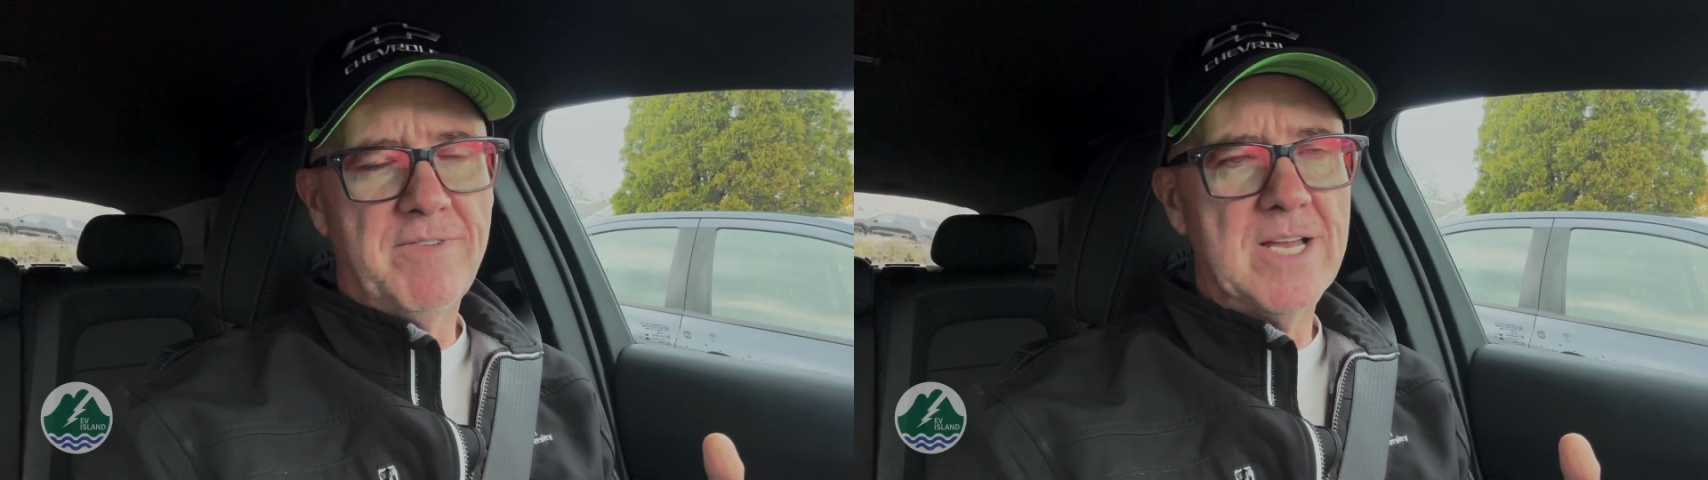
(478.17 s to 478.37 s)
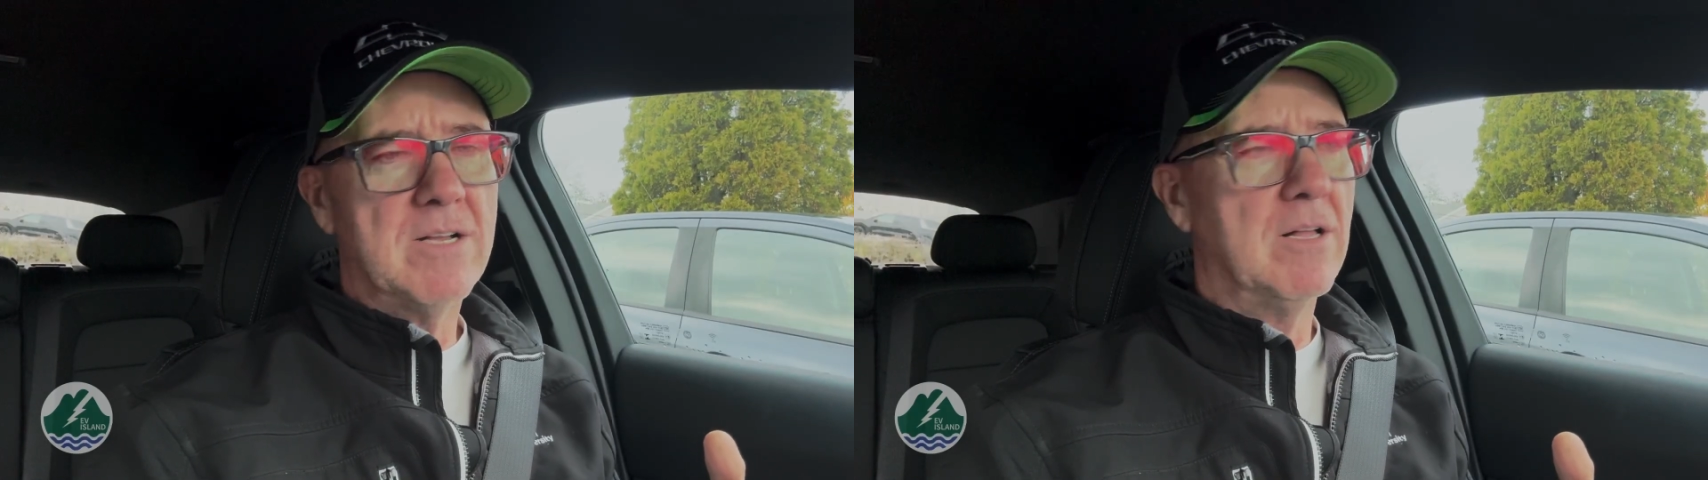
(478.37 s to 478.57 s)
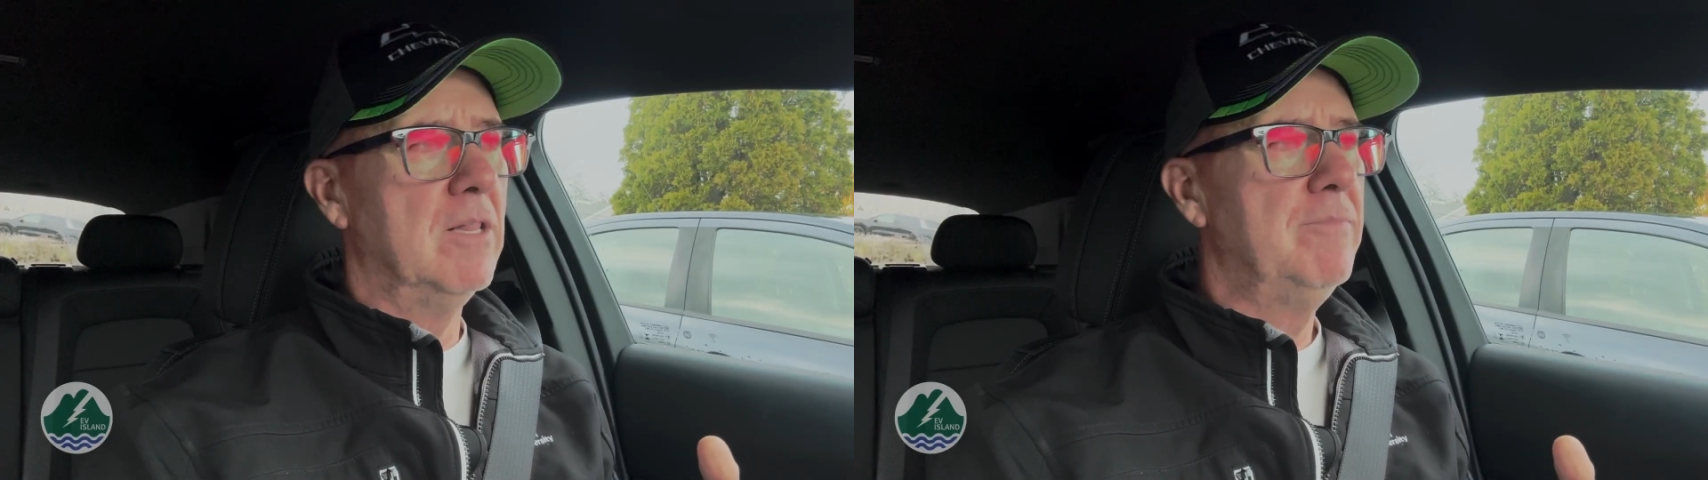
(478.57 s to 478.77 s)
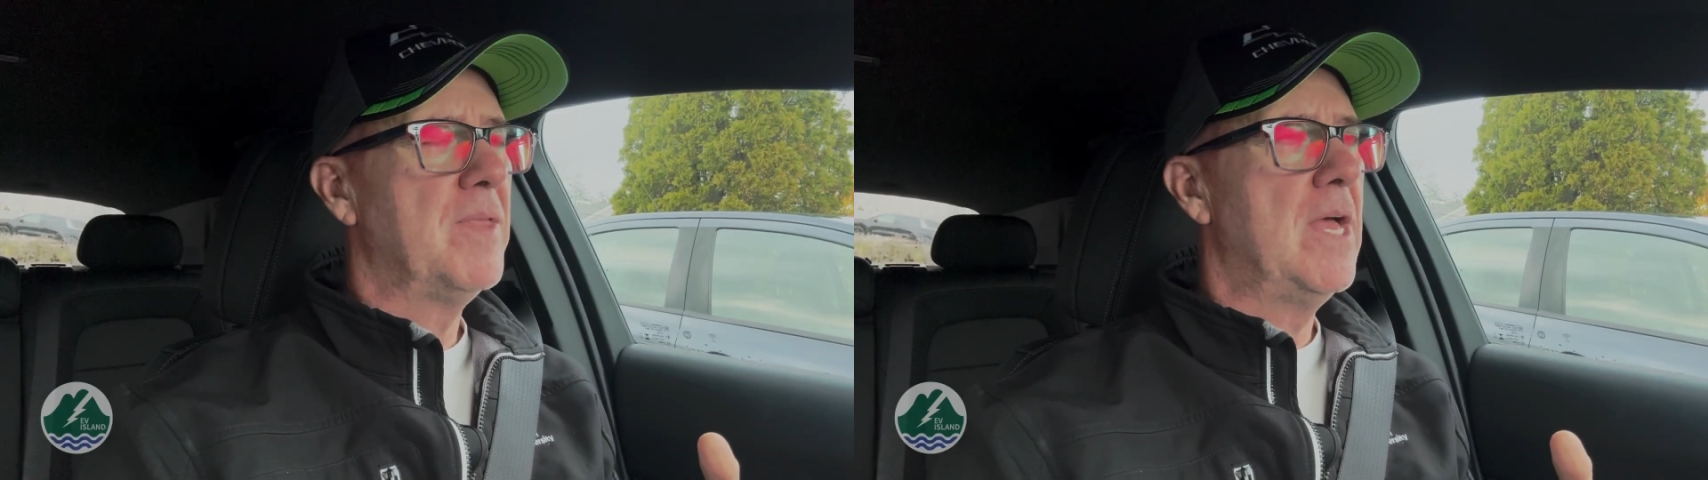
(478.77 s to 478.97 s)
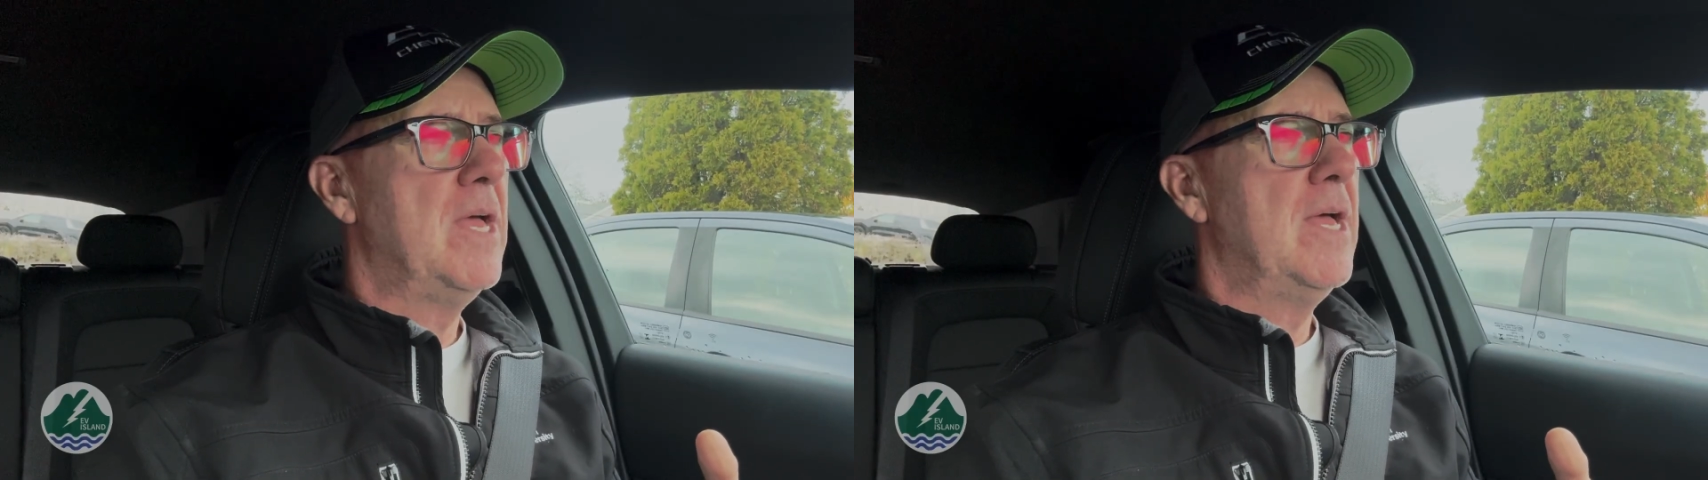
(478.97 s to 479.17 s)
vehicle,
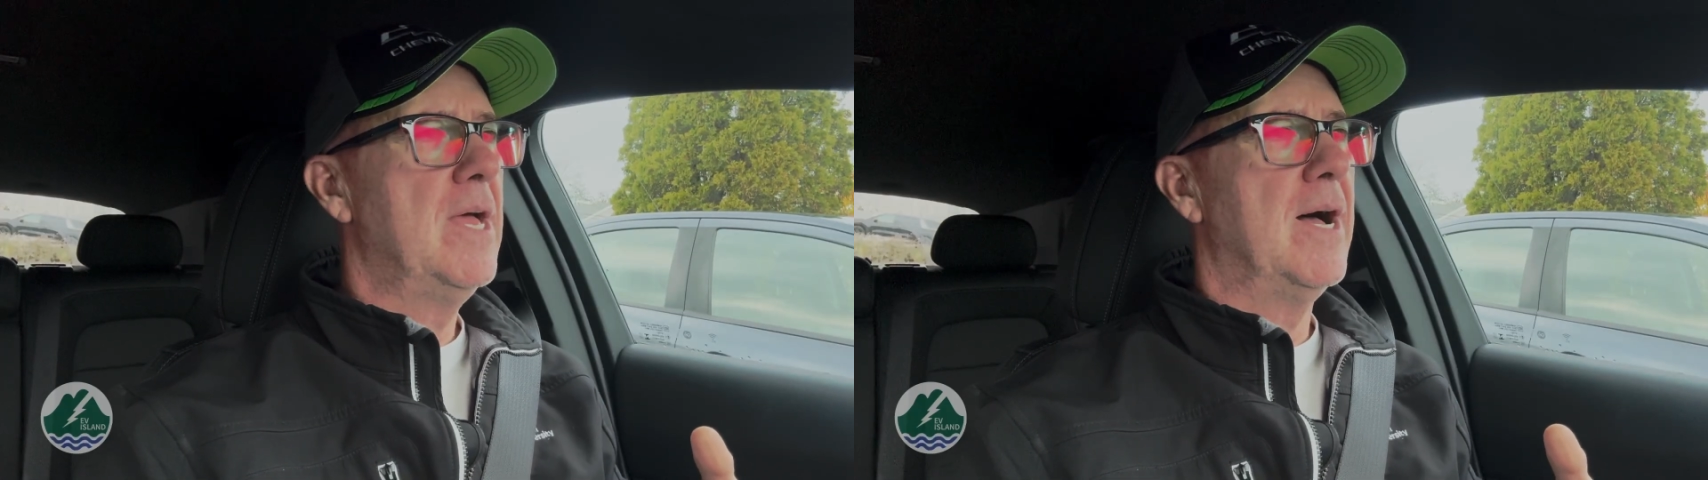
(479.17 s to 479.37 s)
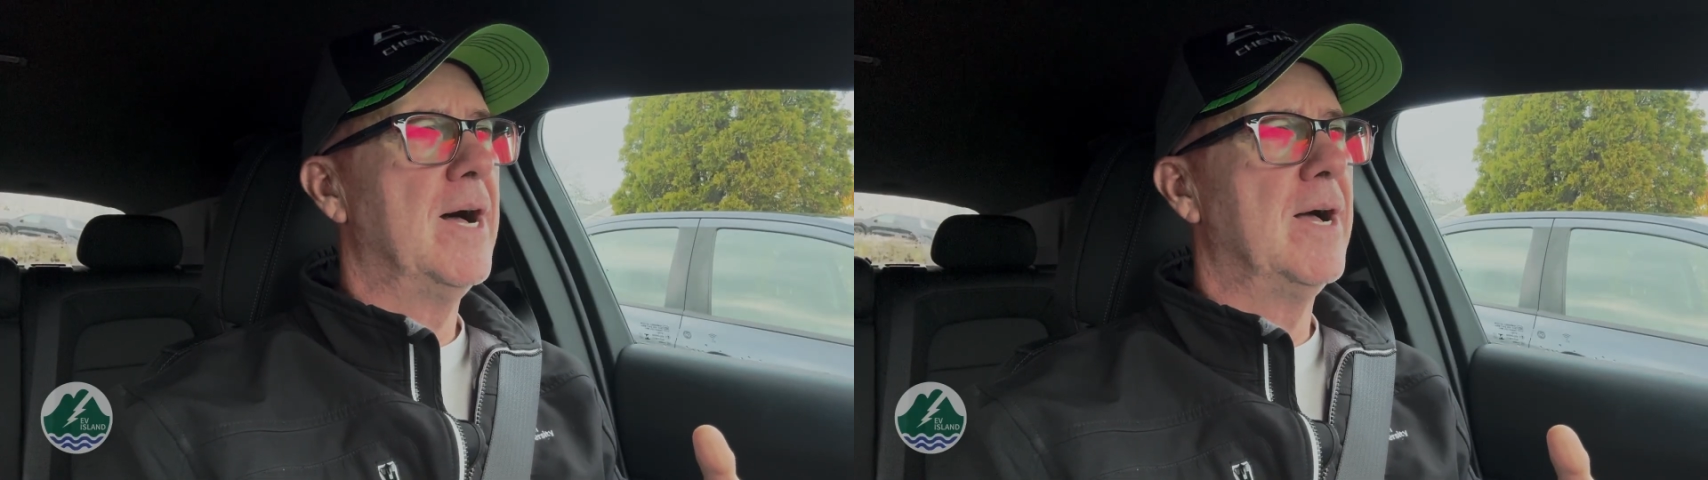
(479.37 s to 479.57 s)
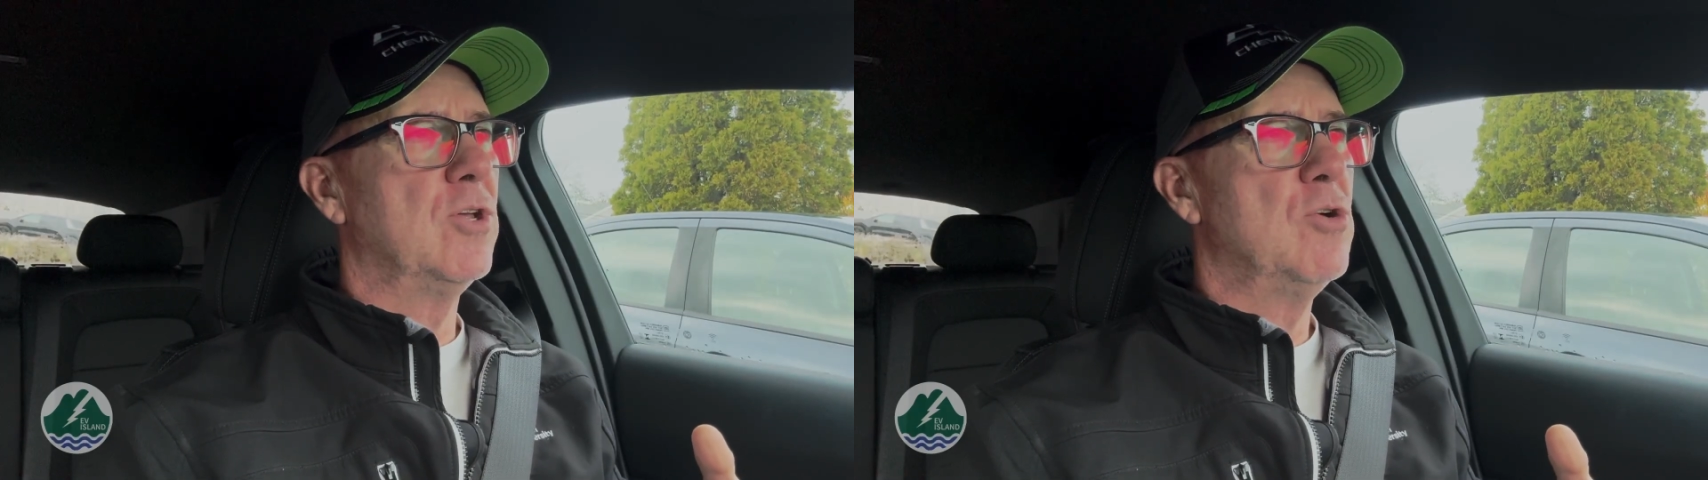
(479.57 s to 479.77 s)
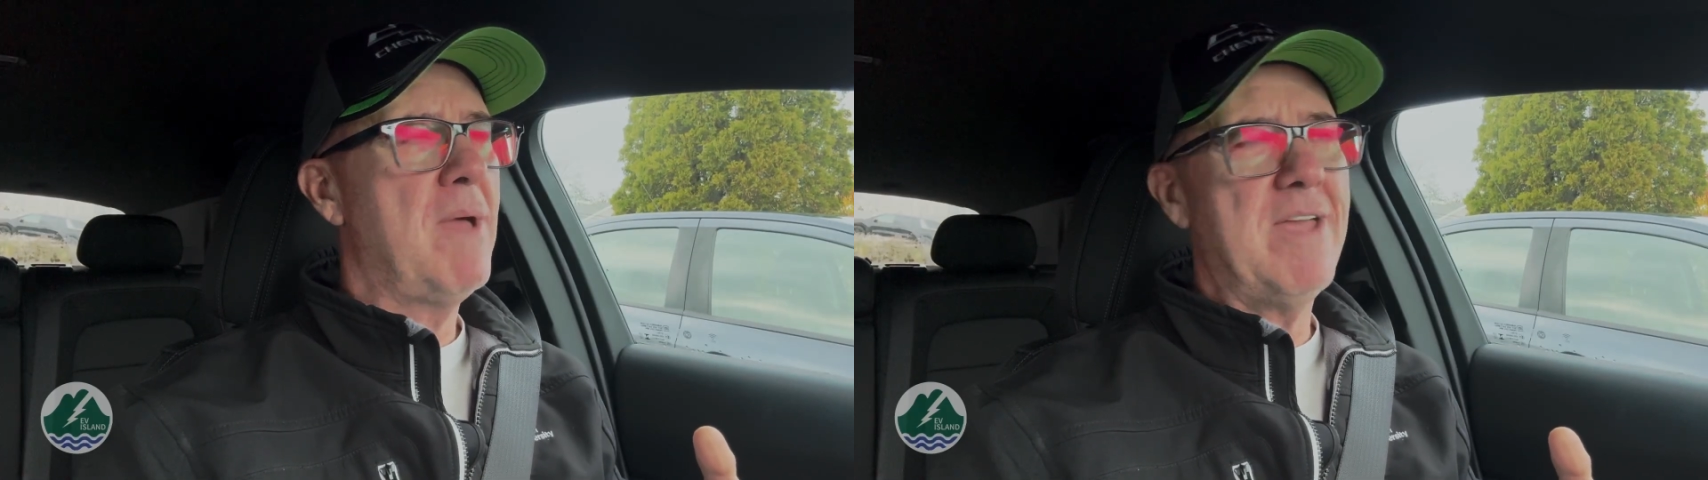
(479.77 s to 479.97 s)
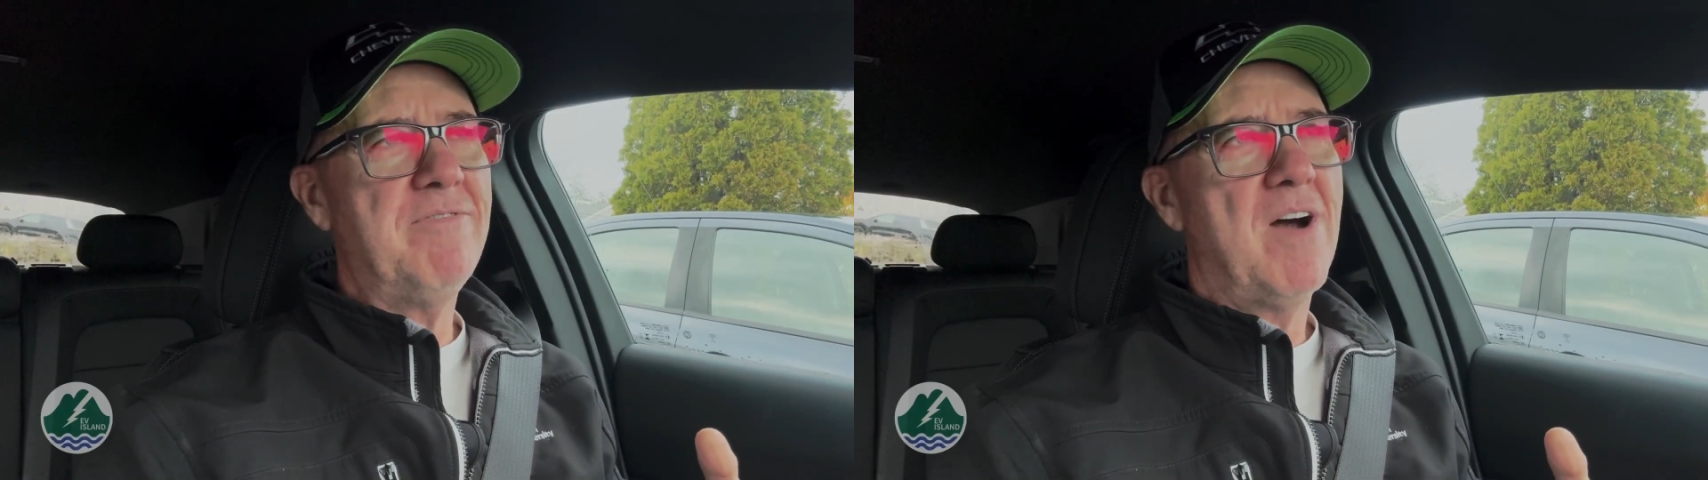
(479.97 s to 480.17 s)
you
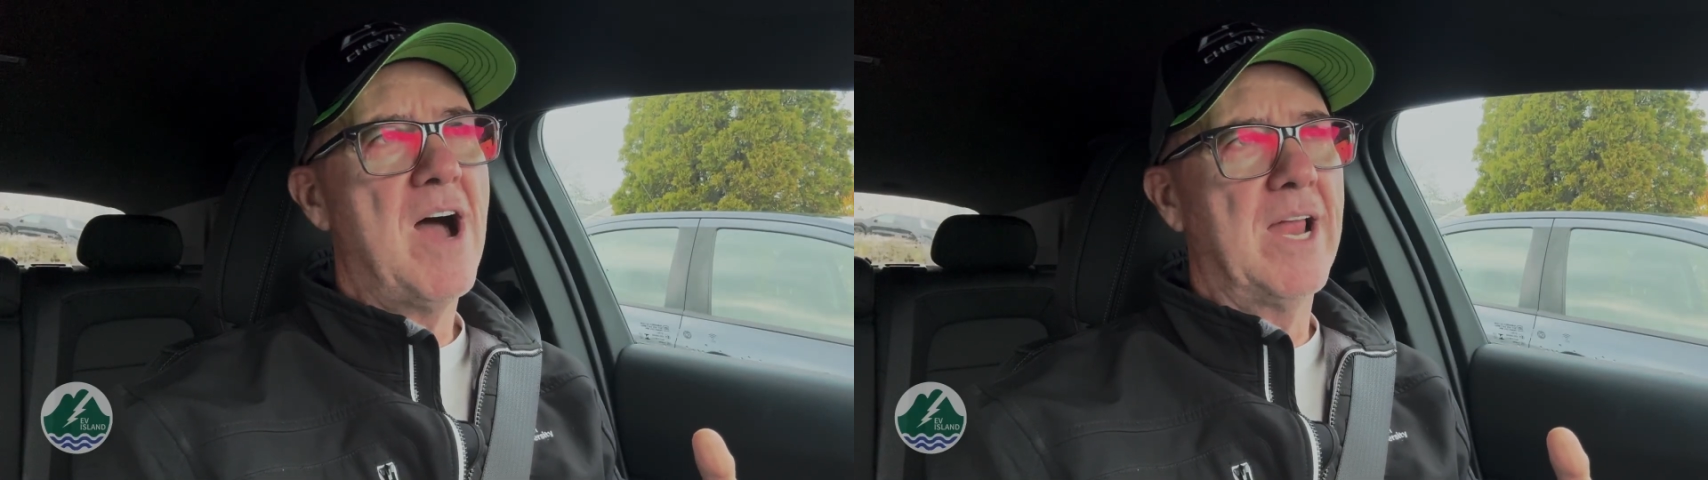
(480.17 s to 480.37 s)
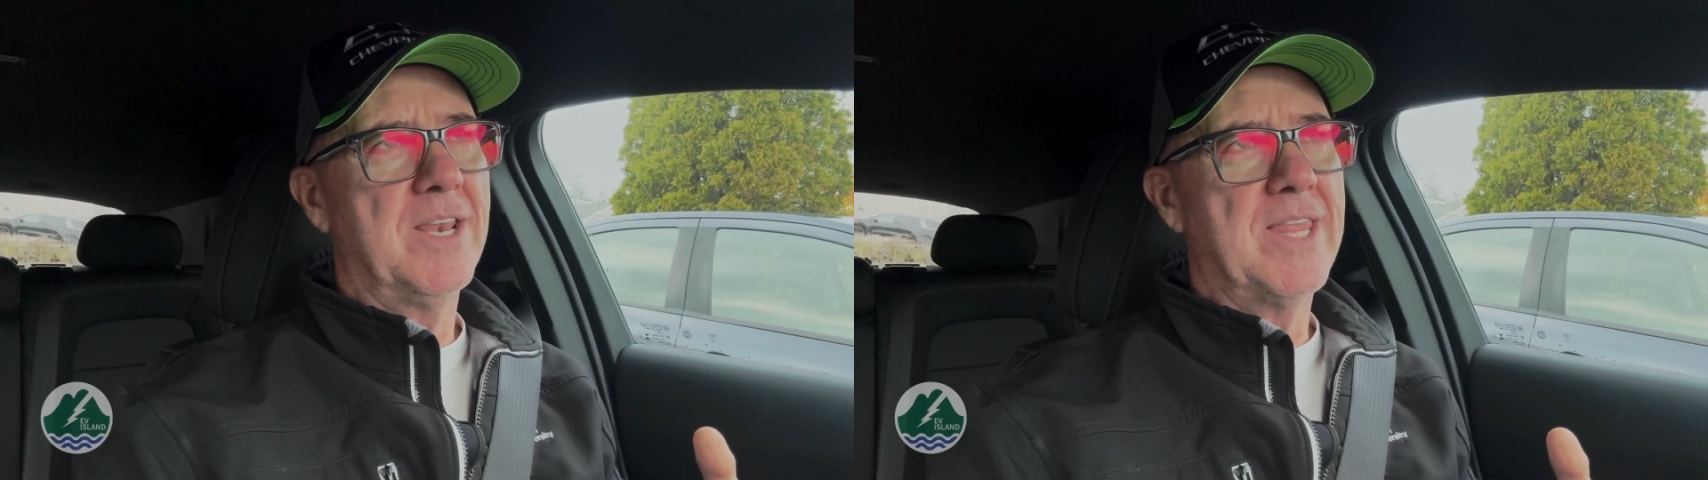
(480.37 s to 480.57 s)
may find